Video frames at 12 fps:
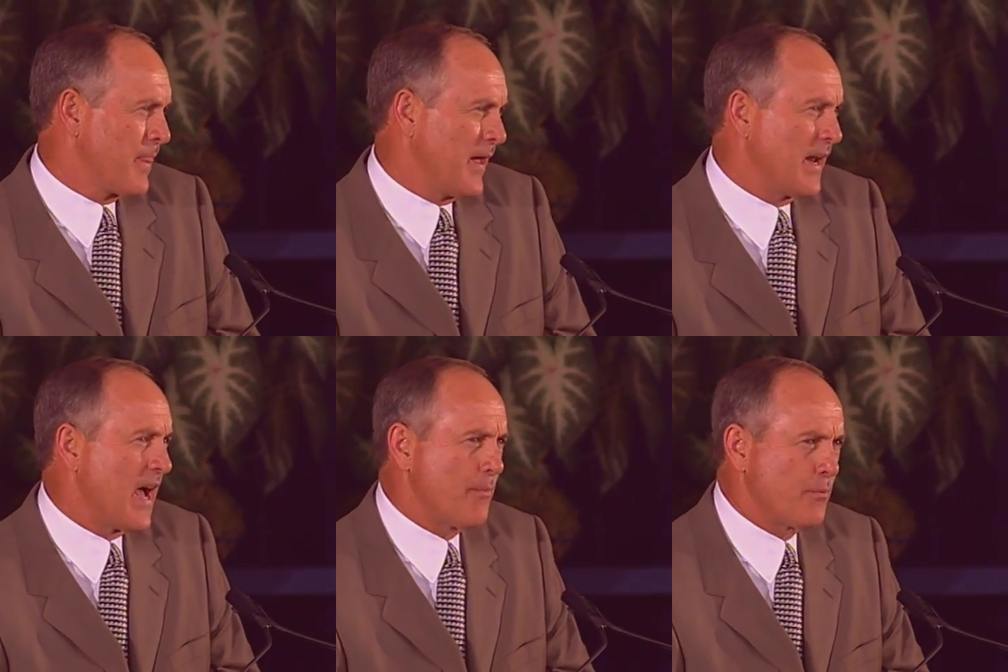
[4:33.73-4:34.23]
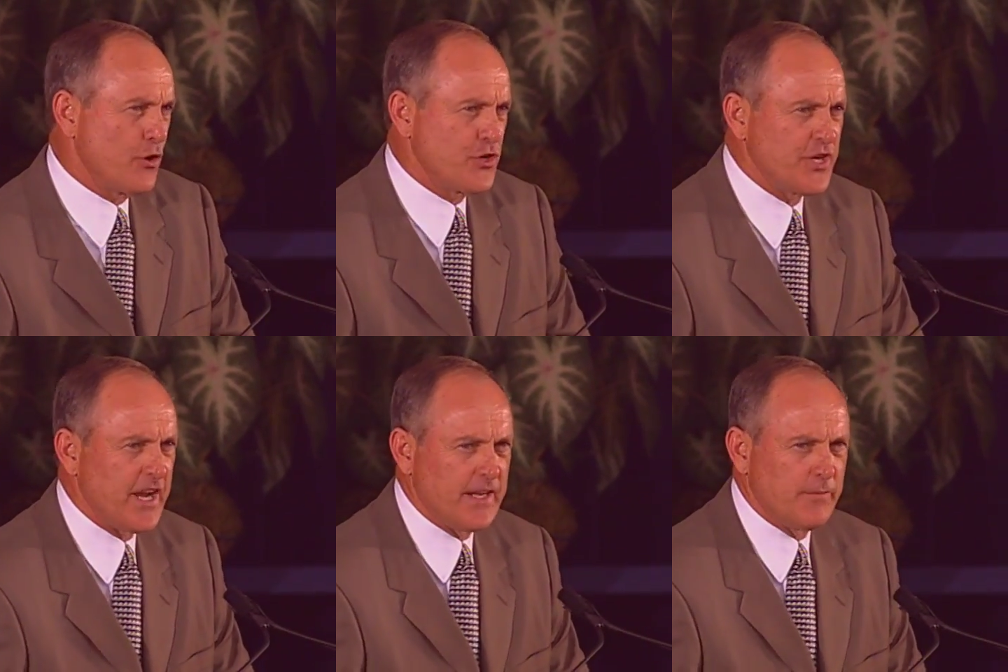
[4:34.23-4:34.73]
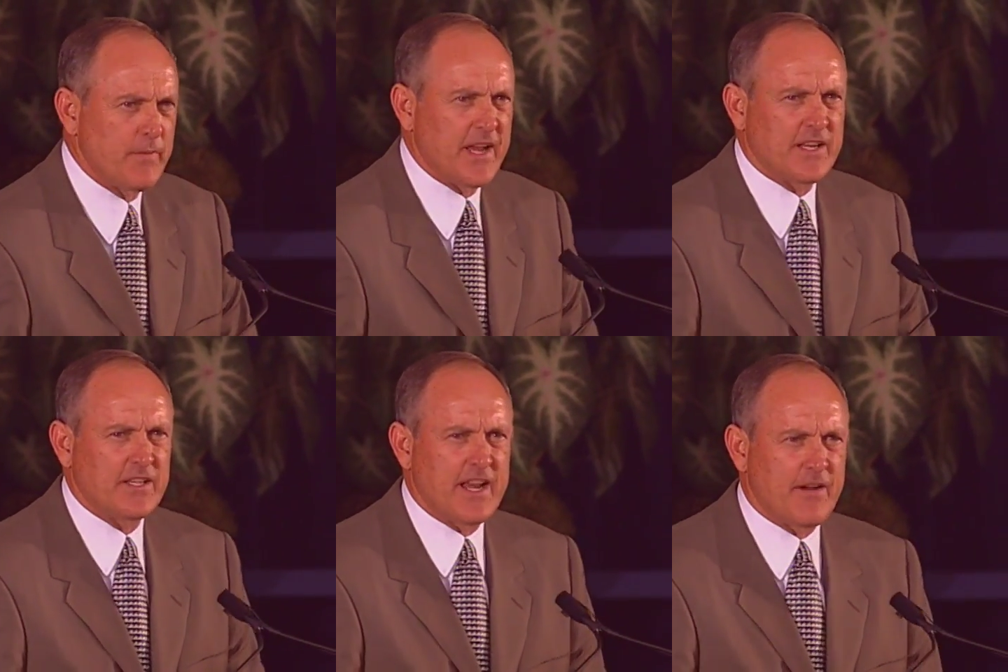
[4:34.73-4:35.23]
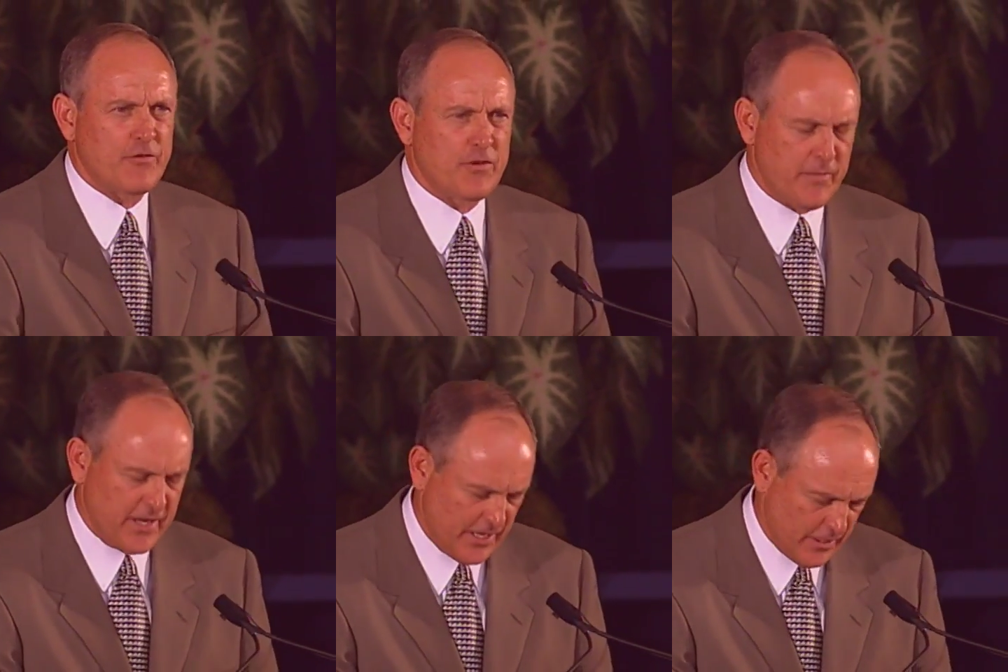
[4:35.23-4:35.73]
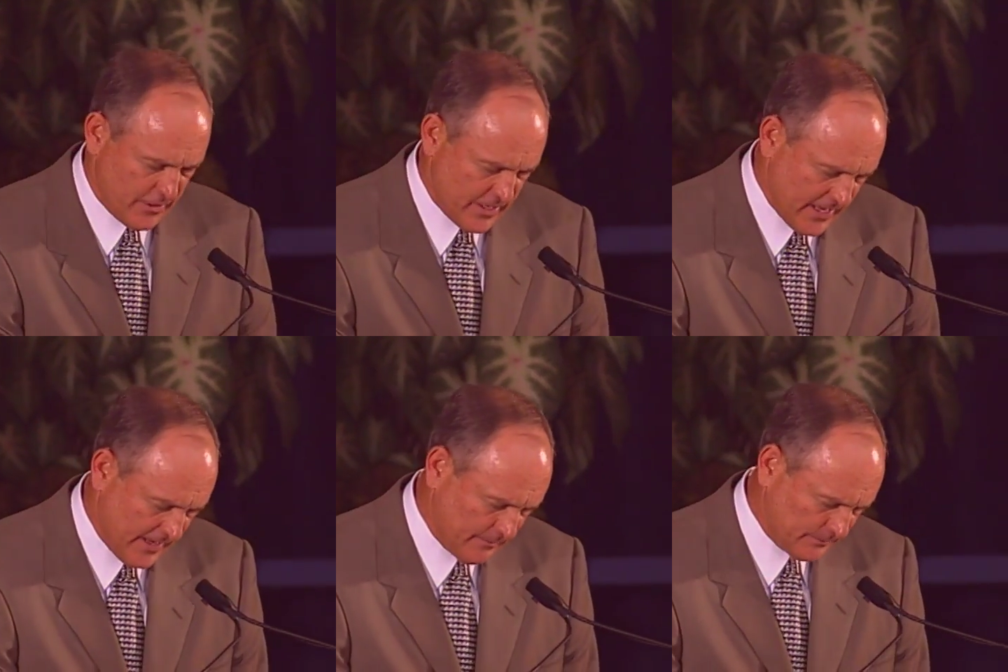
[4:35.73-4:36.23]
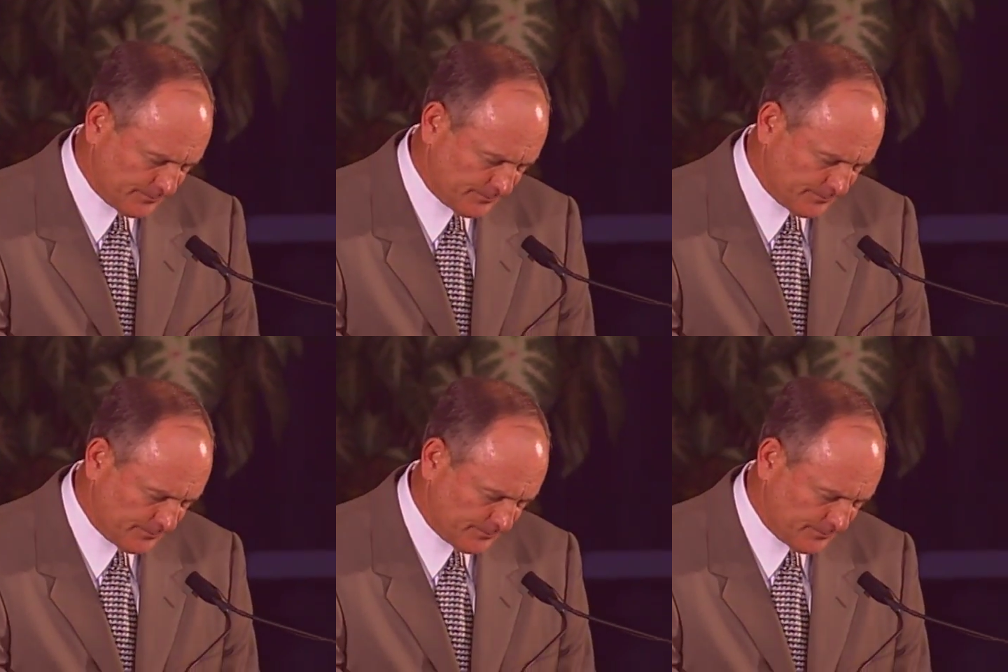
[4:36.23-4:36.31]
and I appreciate them making the effort to be here today.